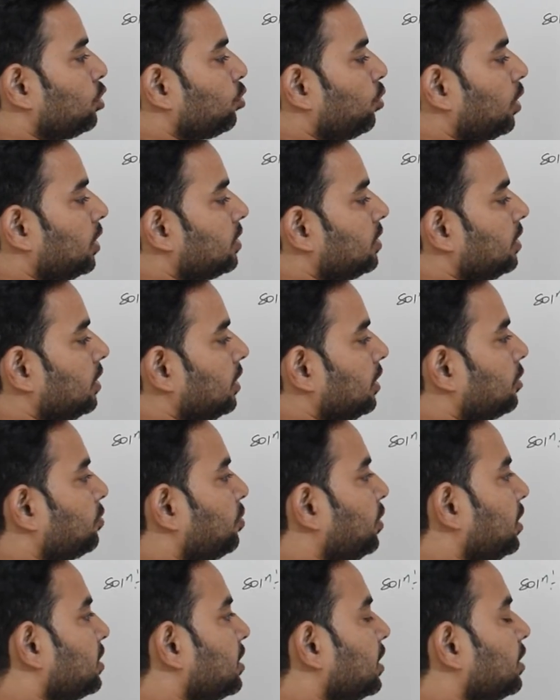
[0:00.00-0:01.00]
to SD, it
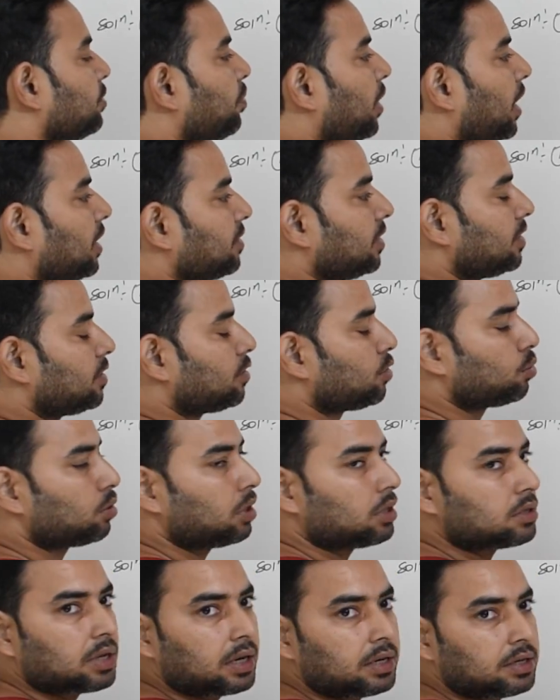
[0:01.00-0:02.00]
means it passes through
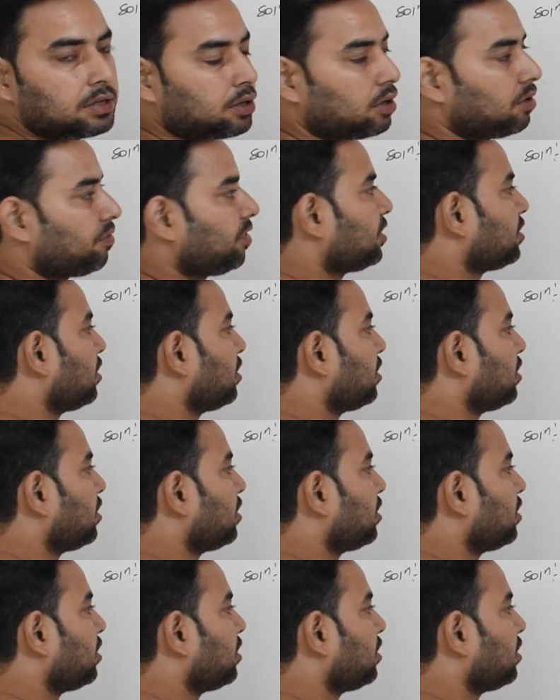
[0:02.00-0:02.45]
the center of the